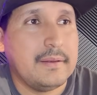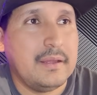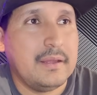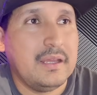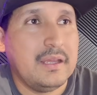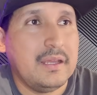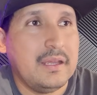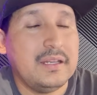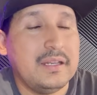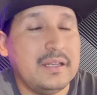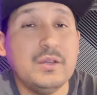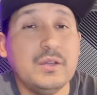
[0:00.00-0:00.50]

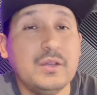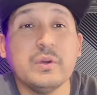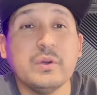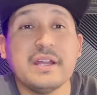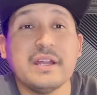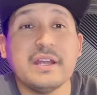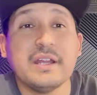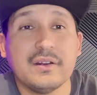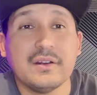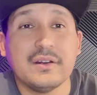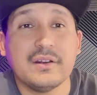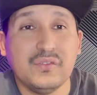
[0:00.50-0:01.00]
And he
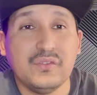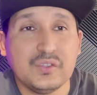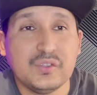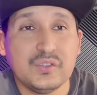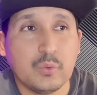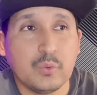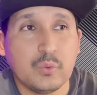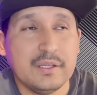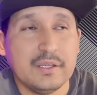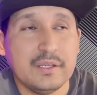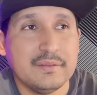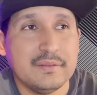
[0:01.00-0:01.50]
went out of his
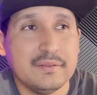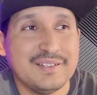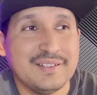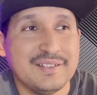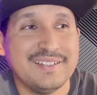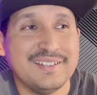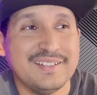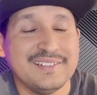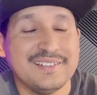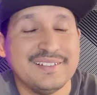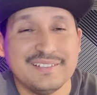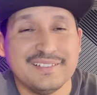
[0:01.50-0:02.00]
way
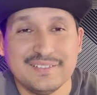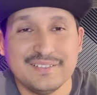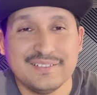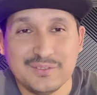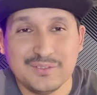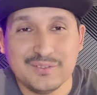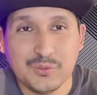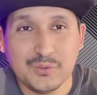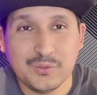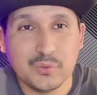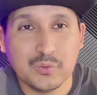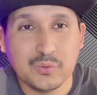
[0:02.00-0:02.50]

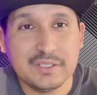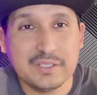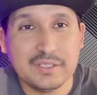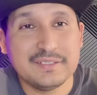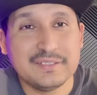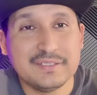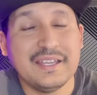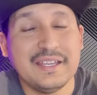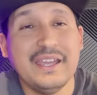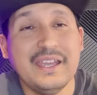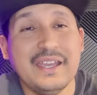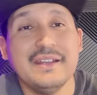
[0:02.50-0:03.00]
to do
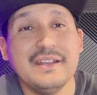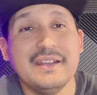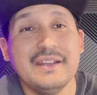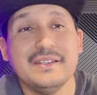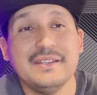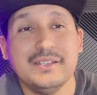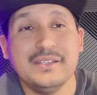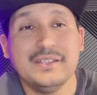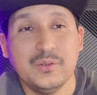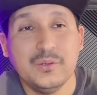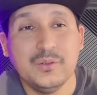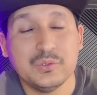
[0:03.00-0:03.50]
this, and
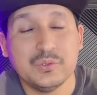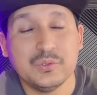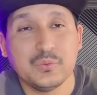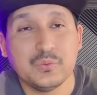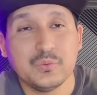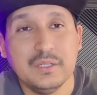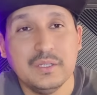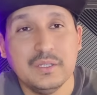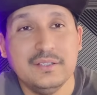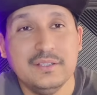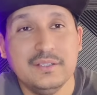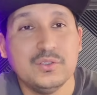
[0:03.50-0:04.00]
he was
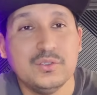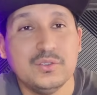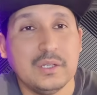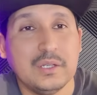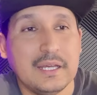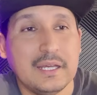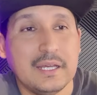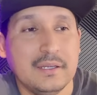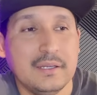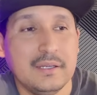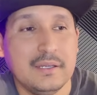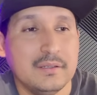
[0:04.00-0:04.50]
willing to
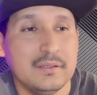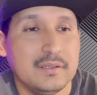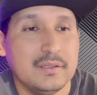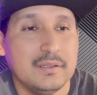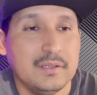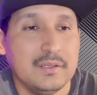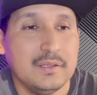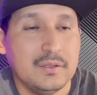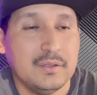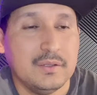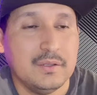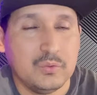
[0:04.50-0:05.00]
lie
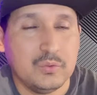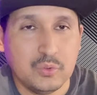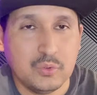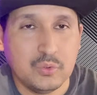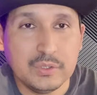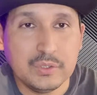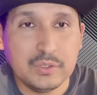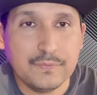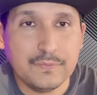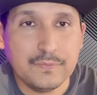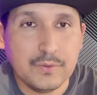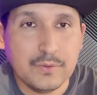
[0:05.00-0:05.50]
to
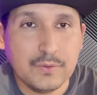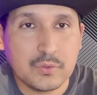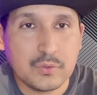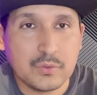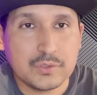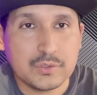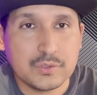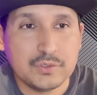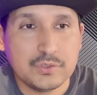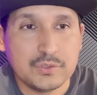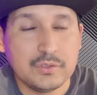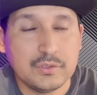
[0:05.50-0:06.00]
his
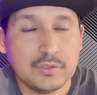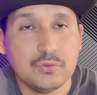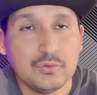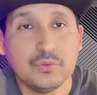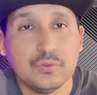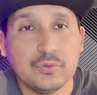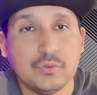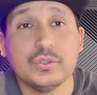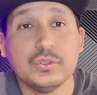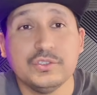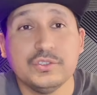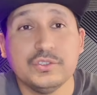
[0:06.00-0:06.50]
viewers,
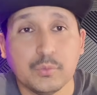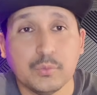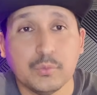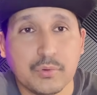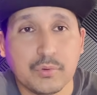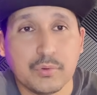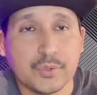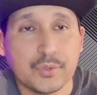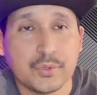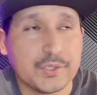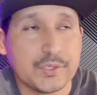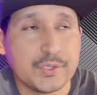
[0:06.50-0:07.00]
to his
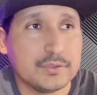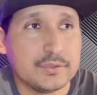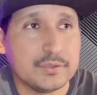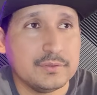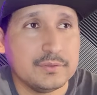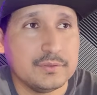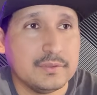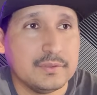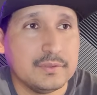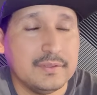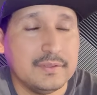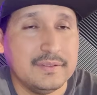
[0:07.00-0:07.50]
supporters,
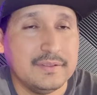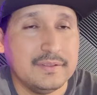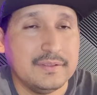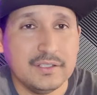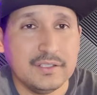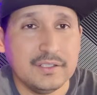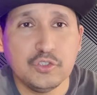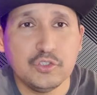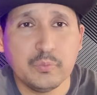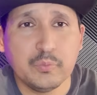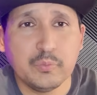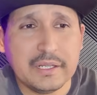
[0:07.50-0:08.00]

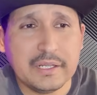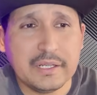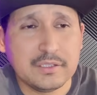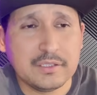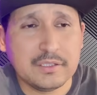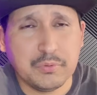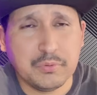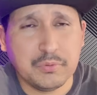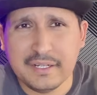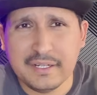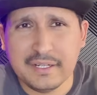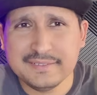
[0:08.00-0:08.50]
just to make this
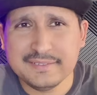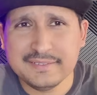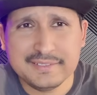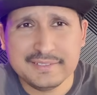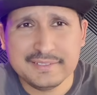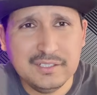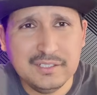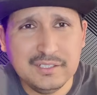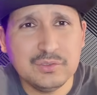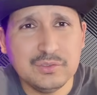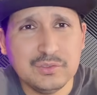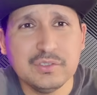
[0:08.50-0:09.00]
point. And
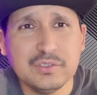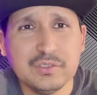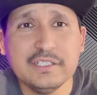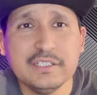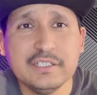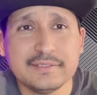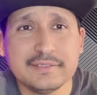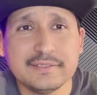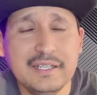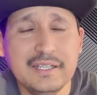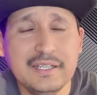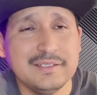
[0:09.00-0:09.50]
still to
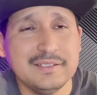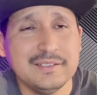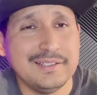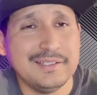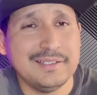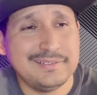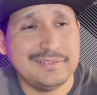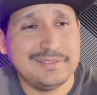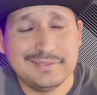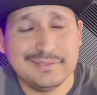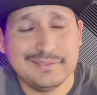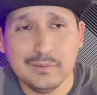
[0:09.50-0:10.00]
this day,
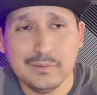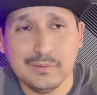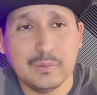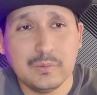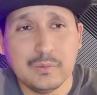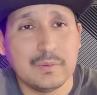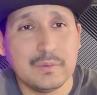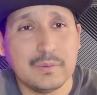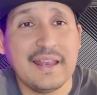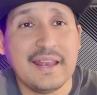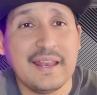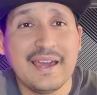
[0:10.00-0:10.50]
is still
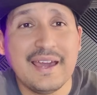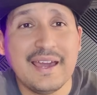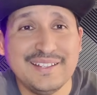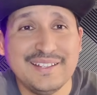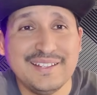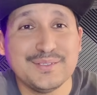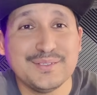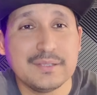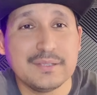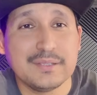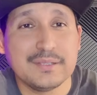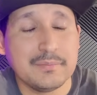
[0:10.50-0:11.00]
lying
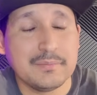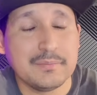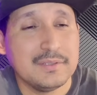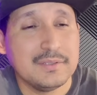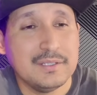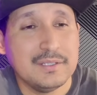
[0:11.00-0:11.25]
to them.